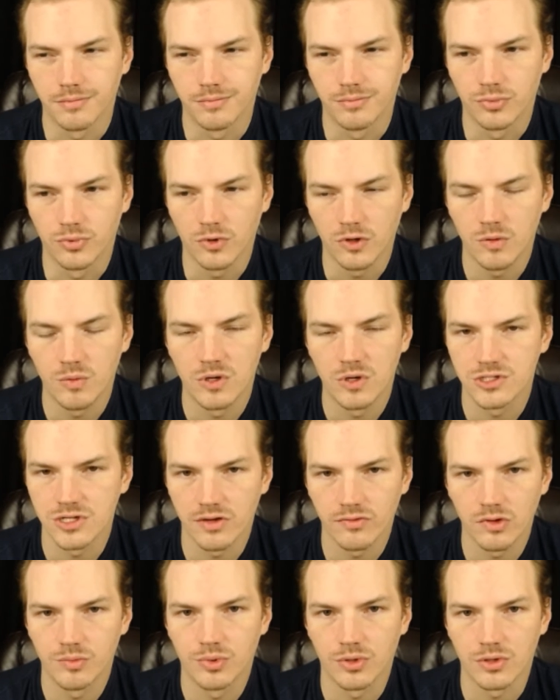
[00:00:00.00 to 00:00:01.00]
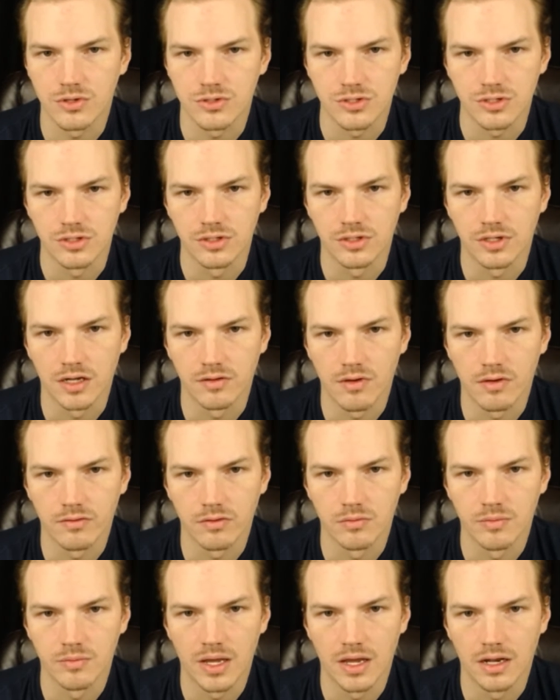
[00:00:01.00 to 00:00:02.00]
pretty much every person that I've
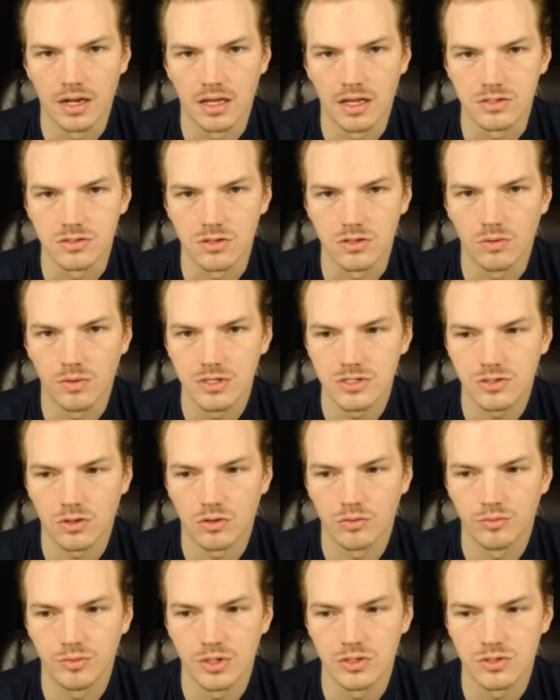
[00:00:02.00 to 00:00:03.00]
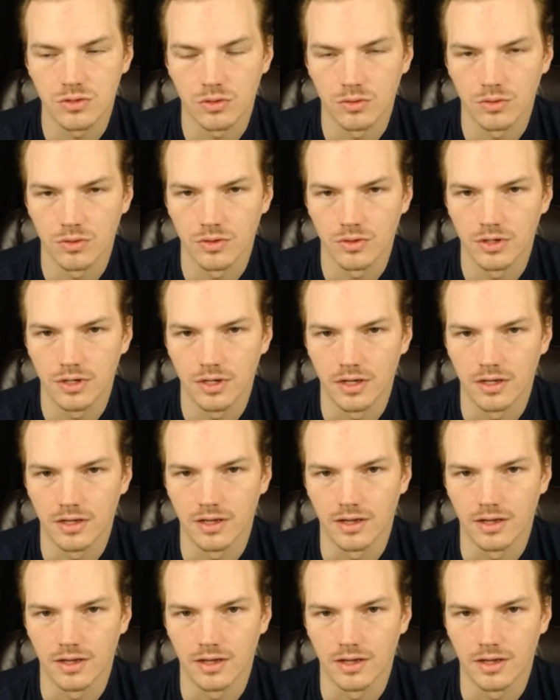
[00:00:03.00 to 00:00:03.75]
ever met has always told me a story.